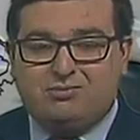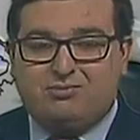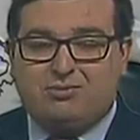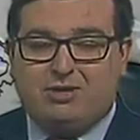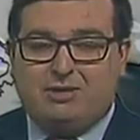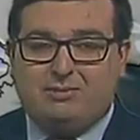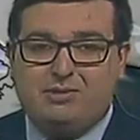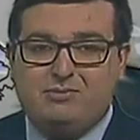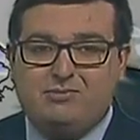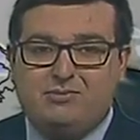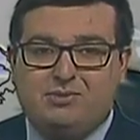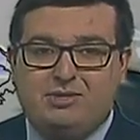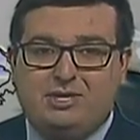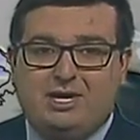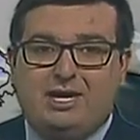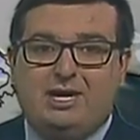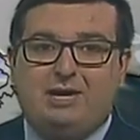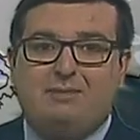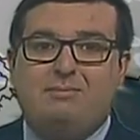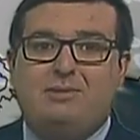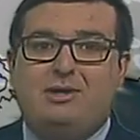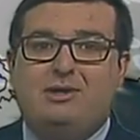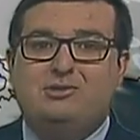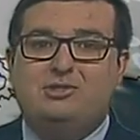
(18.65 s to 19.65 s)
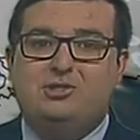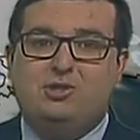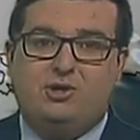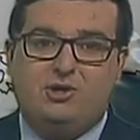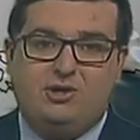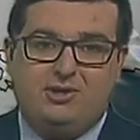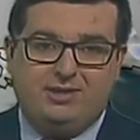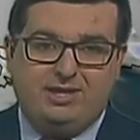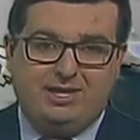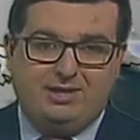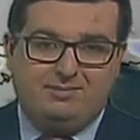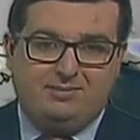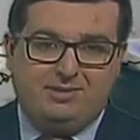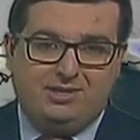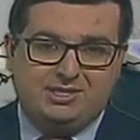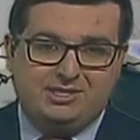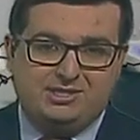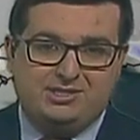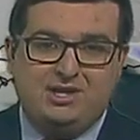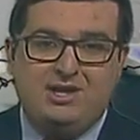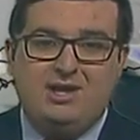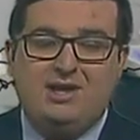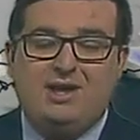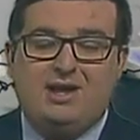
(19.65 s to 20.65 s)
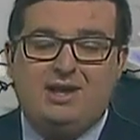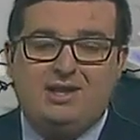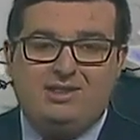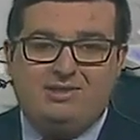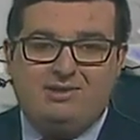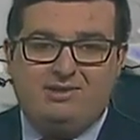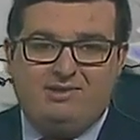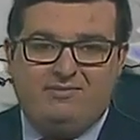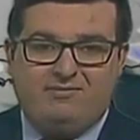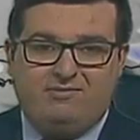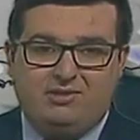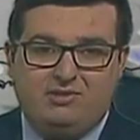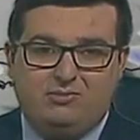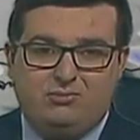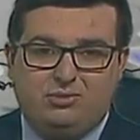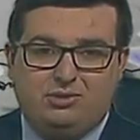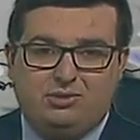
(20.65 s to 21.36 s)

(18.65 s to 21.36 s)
probably will not amount to all that much, and definitely will